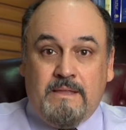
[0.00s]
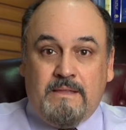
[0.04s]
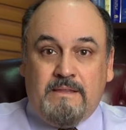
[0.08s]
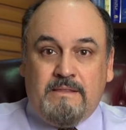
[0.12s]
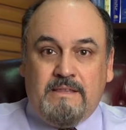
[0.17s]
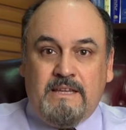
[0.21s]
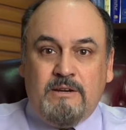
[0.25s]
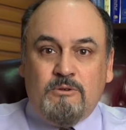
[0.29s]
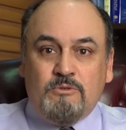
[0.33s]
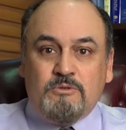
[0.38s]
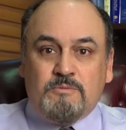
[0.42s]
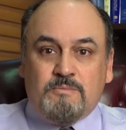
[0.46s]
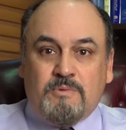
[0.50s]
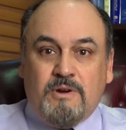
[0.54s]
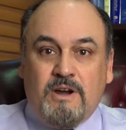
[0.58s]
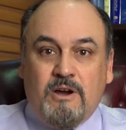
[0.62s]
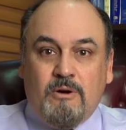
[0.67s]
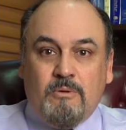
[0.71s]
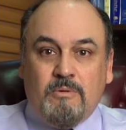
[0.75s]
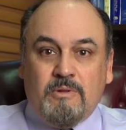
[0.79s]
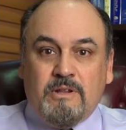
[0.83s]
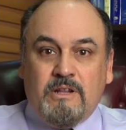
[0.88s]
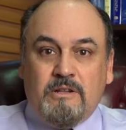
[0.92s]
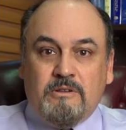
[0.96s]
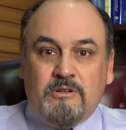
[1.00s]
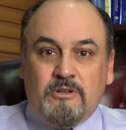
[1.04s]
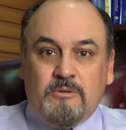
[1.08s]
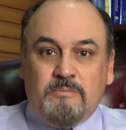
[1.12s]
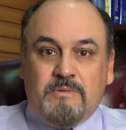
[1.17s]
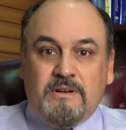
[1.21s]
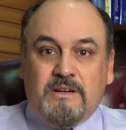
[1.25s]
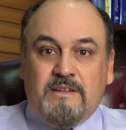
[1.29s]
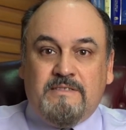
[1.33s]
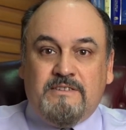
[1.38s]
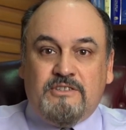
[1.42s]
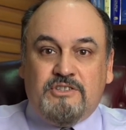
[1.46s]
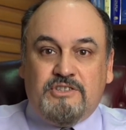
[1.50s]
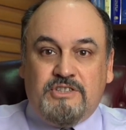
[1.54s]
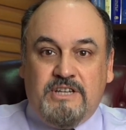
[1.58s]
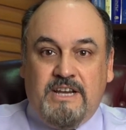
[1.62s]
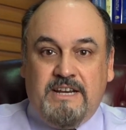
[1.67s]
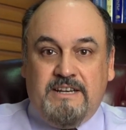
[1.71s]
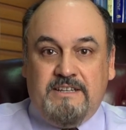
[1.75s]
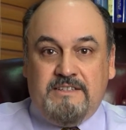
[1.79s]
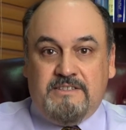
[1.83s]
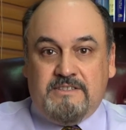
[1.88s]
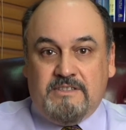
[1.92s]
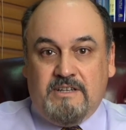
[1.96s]
that it was probably a little bit on the
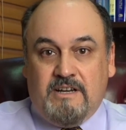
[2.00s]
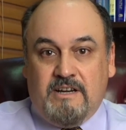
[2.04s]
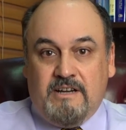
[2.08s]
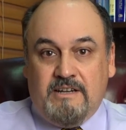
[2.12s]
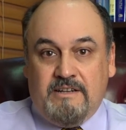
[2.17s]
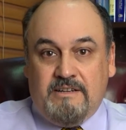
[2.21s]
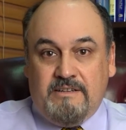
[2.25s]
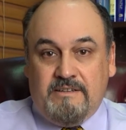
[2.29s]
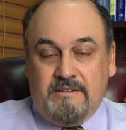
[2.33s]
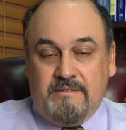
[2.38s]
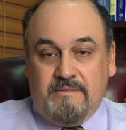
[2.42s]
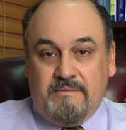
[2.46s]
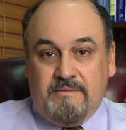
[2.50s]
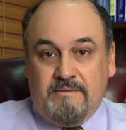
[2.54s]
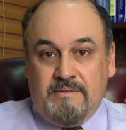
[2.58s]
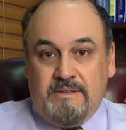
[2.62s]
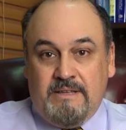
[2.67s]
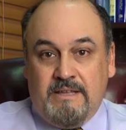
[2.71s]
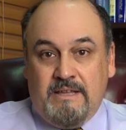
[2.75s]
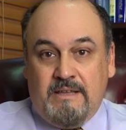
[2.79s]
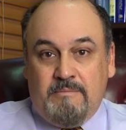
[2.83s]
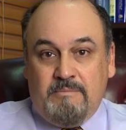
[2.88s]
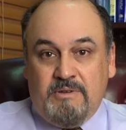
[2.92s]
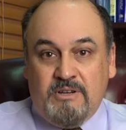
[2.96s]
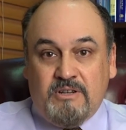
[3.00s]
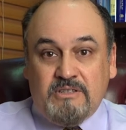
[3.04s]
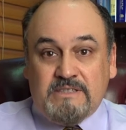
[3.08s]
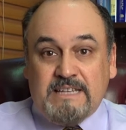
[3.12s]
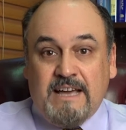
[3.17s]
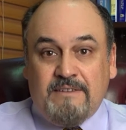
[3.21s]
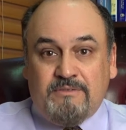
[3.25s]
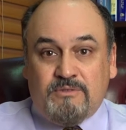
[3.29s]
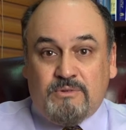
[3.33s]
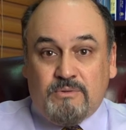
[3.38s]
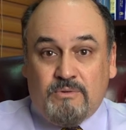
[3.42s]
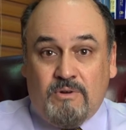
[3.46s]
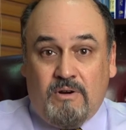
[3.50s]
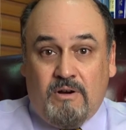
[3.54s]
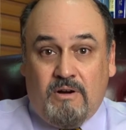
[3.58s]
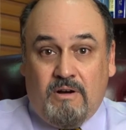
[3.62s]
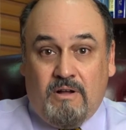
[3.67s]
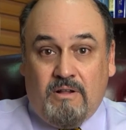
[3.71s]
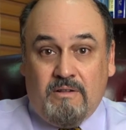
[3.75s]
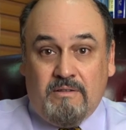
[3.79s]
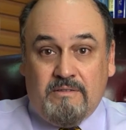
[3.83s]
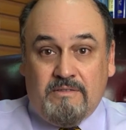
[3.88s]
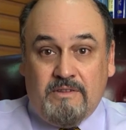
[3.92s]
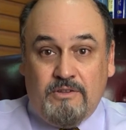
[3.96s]
shady side. Because after
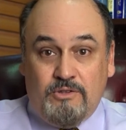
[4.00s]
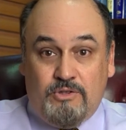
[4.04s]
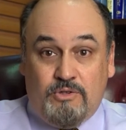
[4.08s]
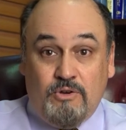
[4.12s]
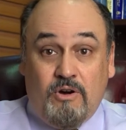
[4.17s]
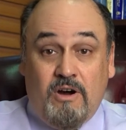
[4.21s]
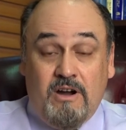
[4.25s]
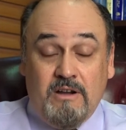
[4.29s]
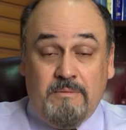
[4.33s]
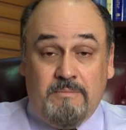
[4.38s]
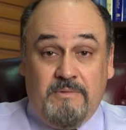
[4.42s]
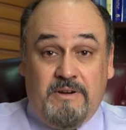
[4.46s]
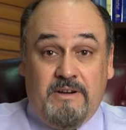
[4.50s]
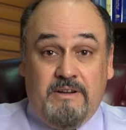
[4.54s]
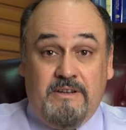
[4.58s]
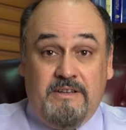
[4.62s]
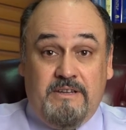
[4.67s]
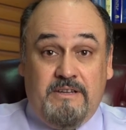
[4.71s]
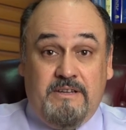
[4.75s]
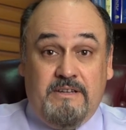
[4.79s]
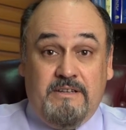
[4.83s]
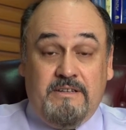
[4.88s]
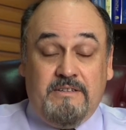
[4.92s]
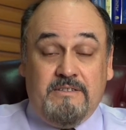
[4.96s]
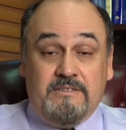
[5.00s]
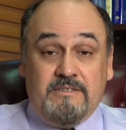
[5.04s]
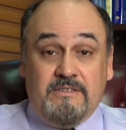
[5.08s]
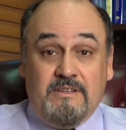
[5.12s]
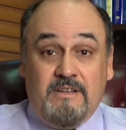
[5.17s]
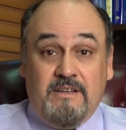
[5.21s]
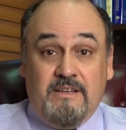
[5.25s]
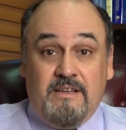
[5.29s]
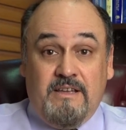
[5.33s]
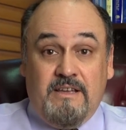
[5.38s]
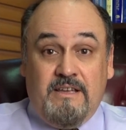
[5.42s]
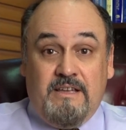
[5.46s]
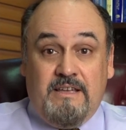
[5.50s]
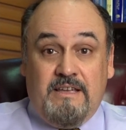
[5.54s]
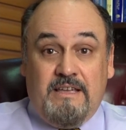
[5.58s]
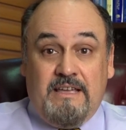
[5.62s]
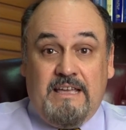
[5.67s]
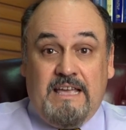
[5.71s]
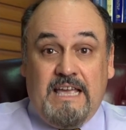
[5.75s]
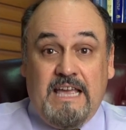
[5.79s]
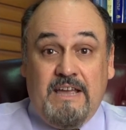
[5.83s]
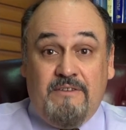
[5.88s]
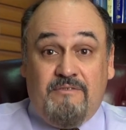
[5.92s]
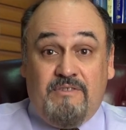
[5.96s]
all, the dogma is,
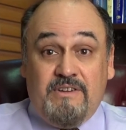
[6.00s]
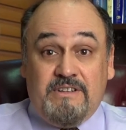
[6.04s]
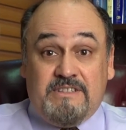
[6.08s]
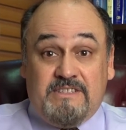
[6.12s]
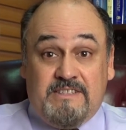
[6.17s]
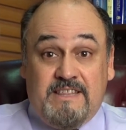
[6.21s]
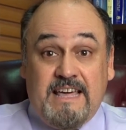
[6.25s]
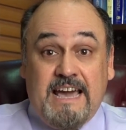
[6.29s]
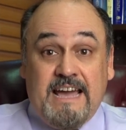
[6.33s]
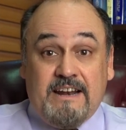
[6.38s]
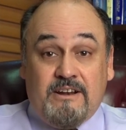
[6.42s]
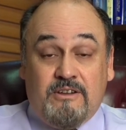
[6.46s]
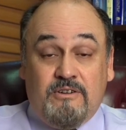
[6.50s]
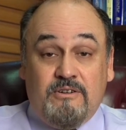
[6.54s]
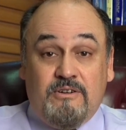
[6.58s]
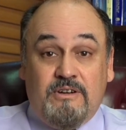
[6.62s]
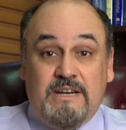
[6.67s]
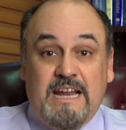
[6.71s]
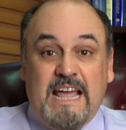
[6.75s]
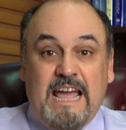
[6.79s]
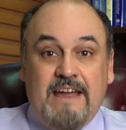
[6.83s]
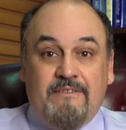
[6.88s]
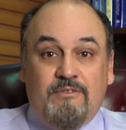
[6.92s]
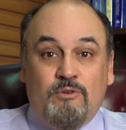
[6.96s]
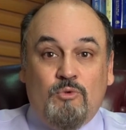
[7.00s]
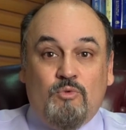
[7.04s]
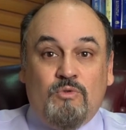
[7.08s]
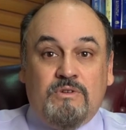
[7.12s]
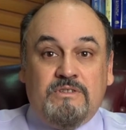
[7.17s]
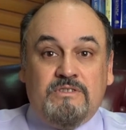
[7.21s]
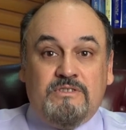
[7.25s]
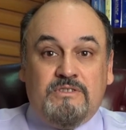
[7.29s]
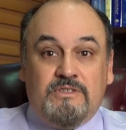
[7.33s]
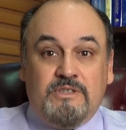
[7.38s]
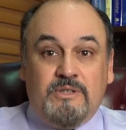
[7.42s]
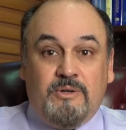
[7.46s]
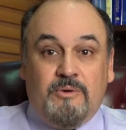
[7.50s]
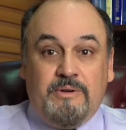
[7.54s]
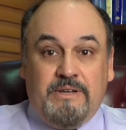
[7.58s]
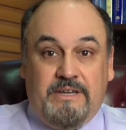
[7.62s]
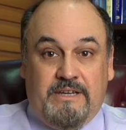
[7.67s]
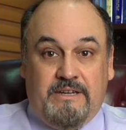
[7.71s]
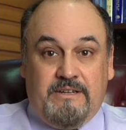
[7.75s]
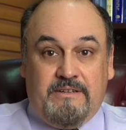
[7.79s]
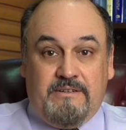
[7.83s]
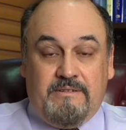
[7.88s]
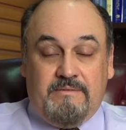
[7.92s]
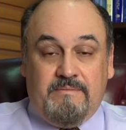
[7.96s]
if it's that good, everyone's doing
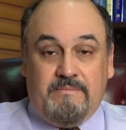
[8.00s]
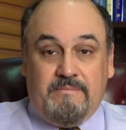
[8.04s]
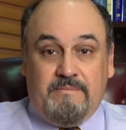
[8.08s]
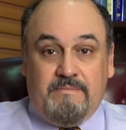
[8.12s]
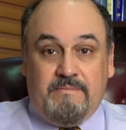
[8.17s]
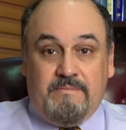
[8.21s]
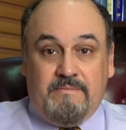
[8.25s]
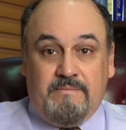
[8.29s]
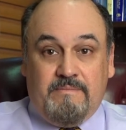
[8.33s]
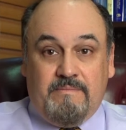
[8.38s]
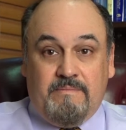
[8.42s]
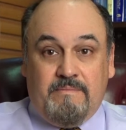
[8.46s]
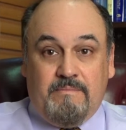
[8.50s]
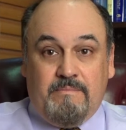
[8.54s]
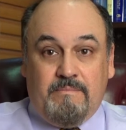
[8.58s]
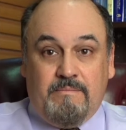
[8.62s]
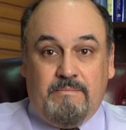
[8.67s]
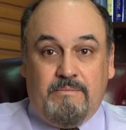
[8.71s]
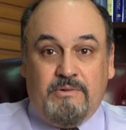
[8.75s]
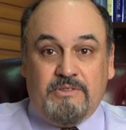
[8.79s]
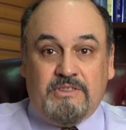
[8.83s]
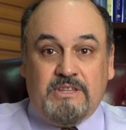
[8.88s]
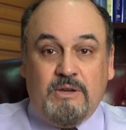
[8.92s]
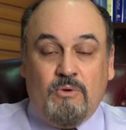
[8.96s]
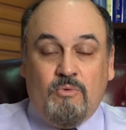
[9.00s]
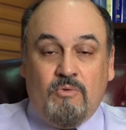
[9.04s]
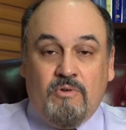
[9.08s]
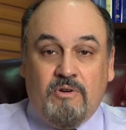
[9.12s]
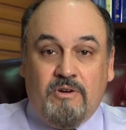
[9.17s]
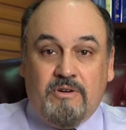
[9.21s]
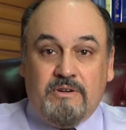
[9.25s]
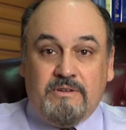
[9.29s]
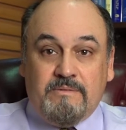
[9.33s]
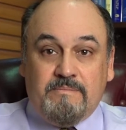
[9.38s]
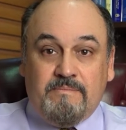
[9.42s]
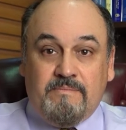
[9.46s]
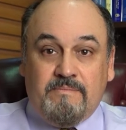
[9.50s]
it. But they weren't.